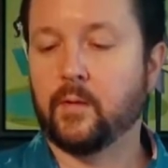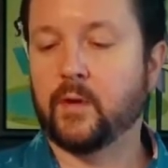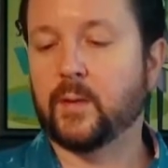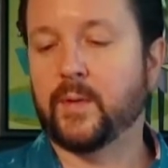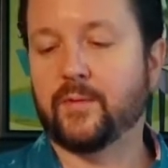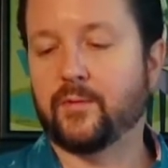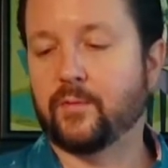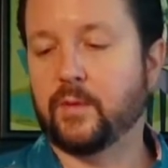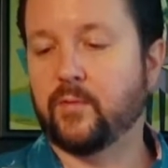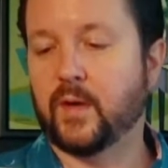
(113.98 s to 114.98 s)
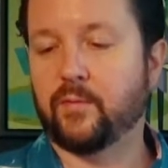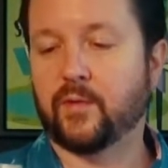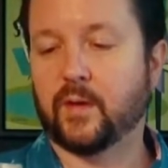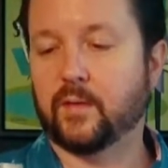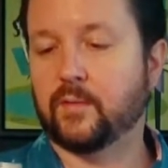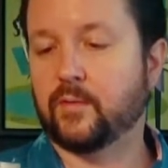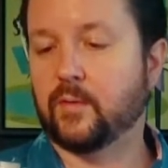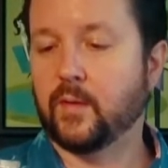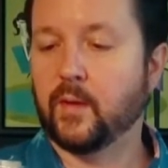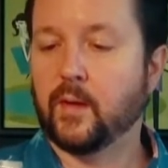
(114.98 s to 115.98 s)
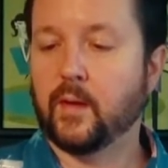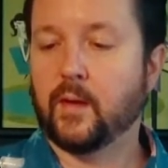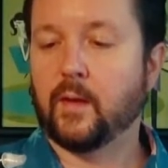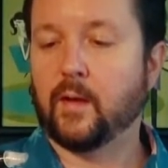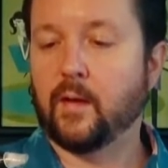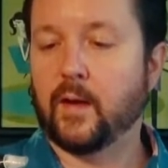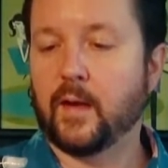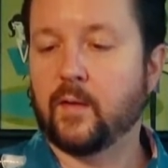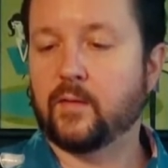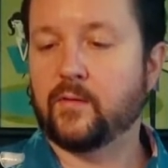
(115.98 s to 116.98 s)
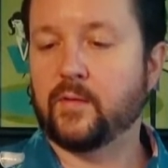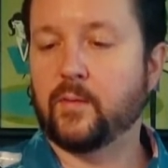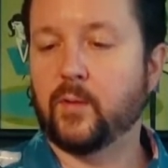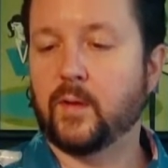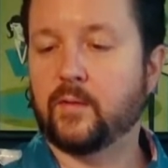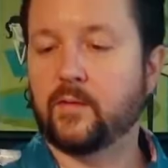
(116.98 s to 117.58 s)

recommends three to five seconds. All right, now let's see what it